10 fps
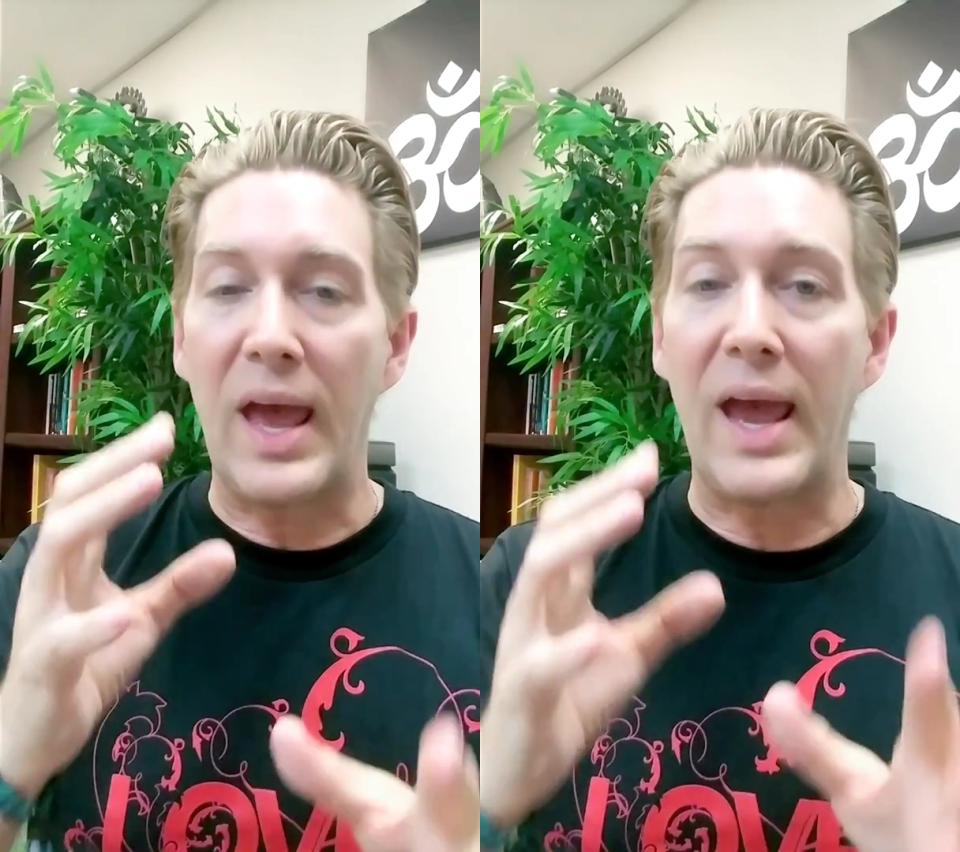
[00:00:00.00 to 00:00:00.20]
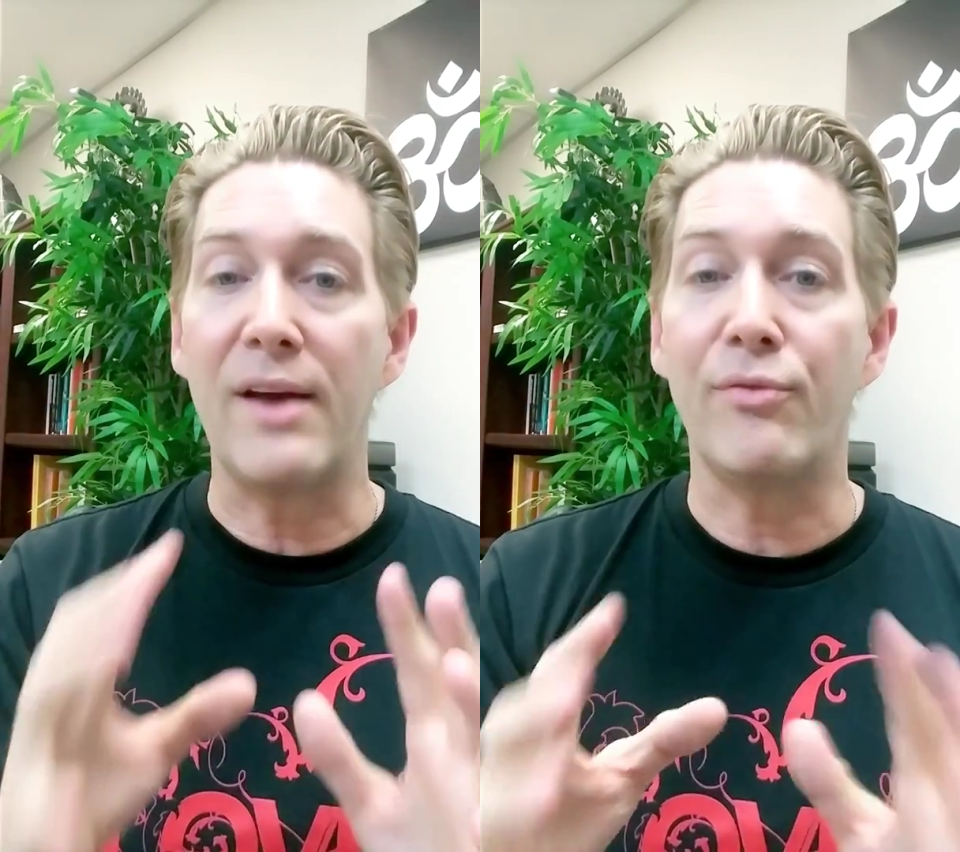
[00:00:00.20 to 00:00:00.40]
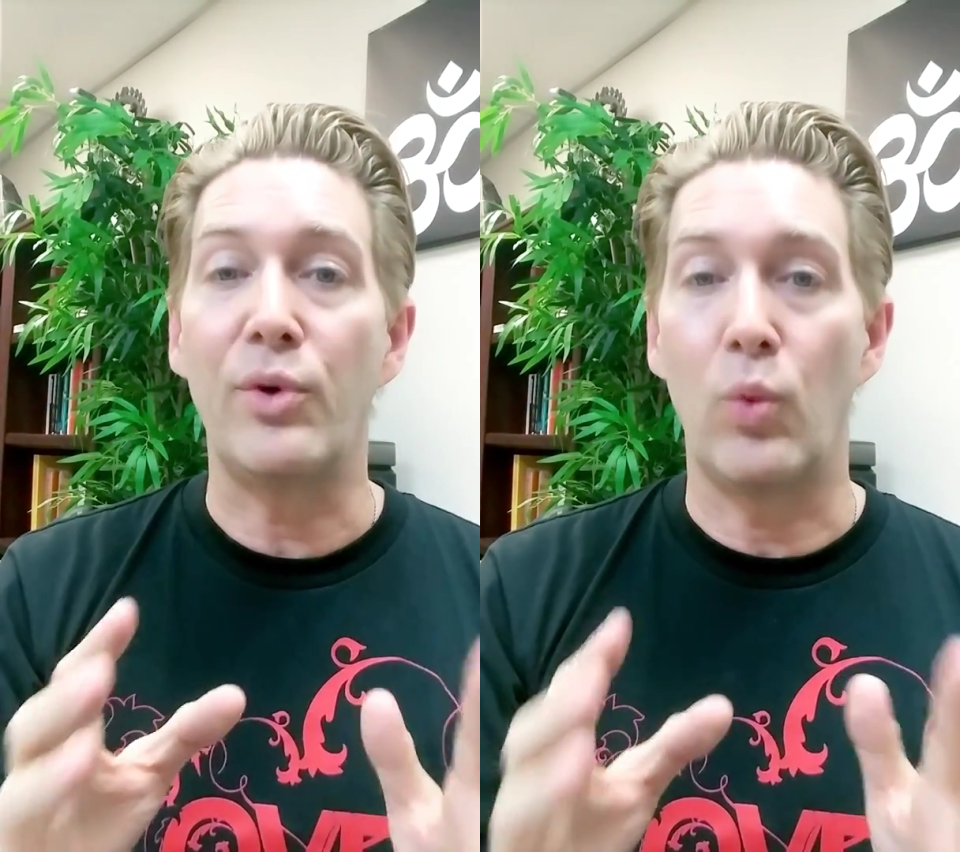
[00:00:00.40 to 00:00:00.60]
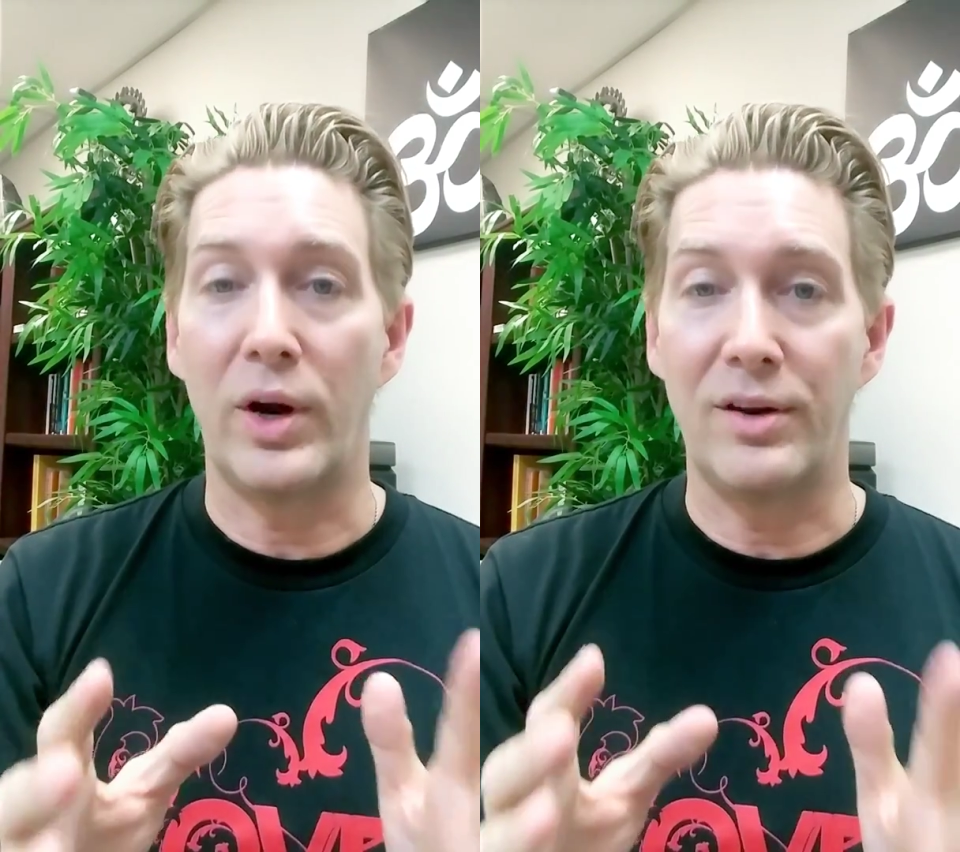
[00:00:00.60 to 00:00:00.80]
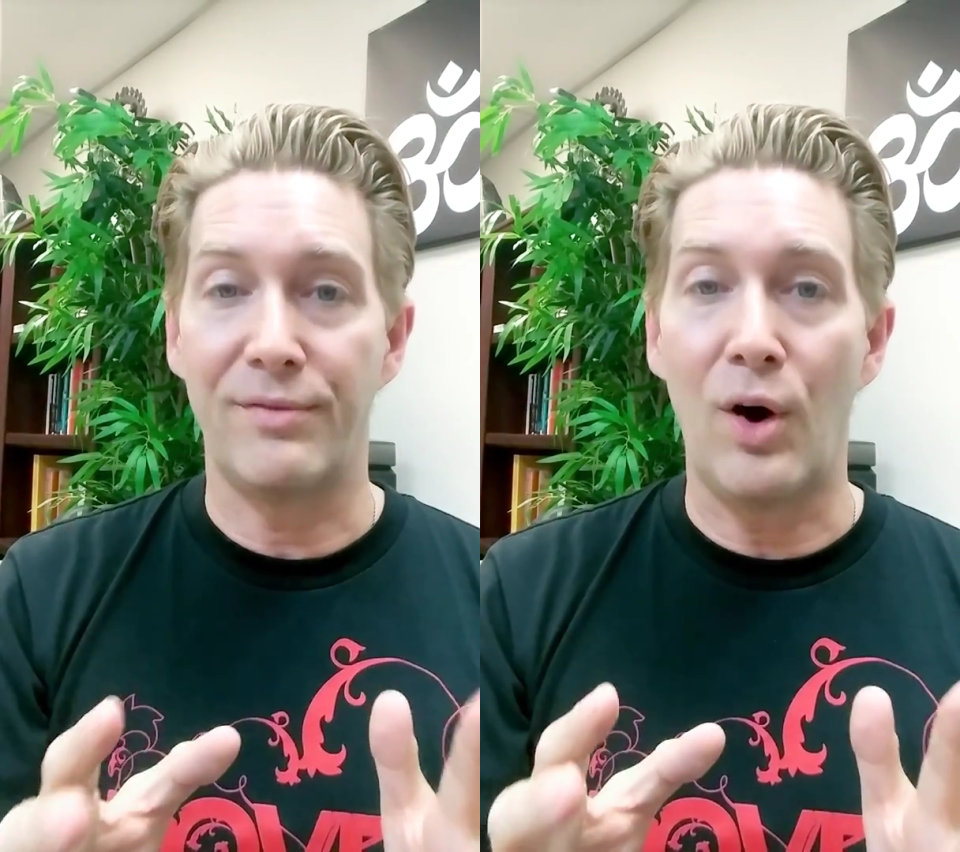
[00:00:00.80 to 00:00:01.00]

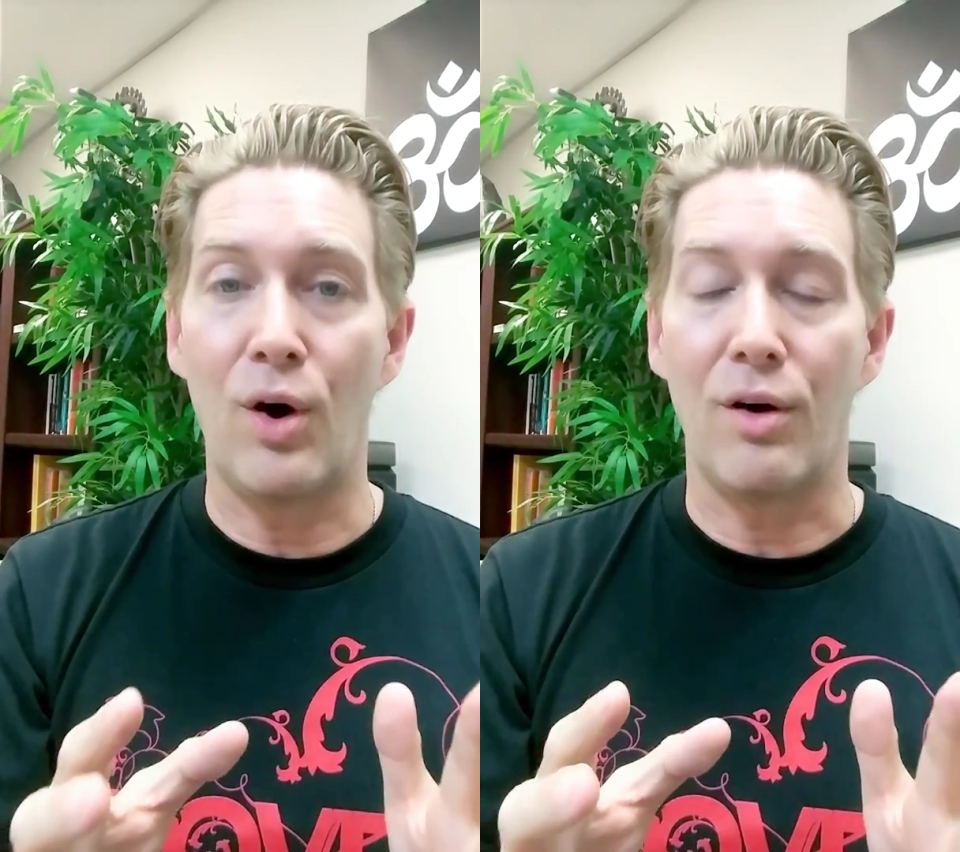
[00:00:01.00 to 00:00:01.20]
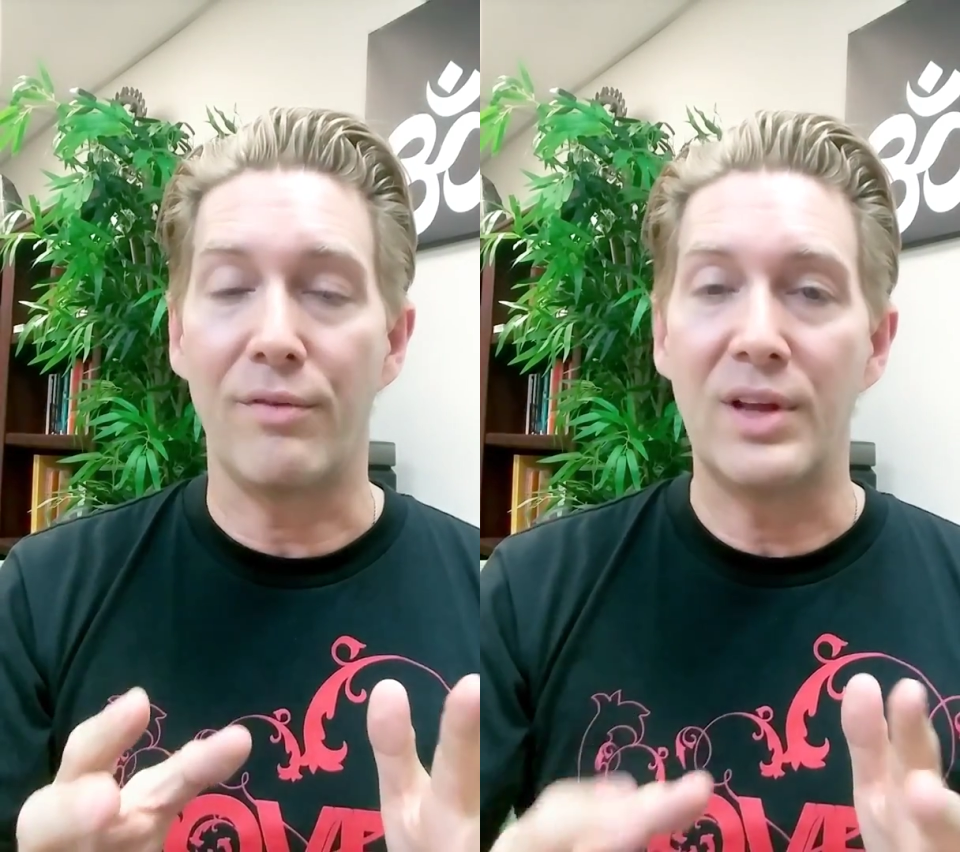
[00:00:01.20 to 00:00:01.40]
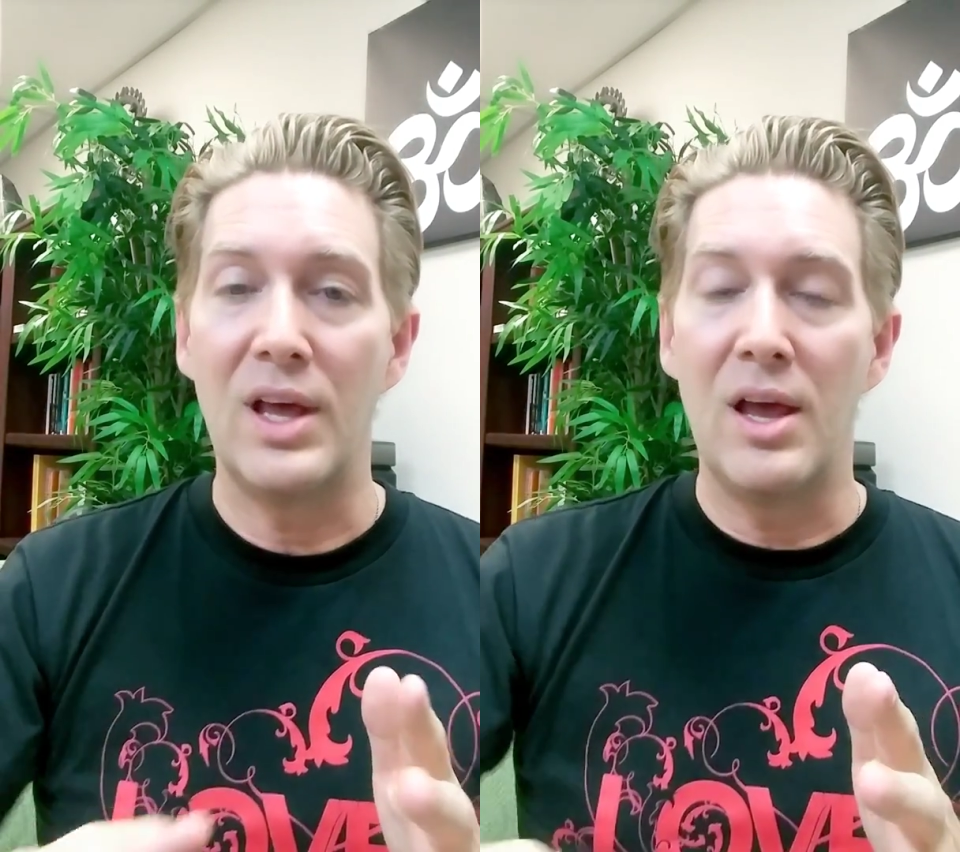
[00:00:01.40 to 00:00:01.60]
everyone involved.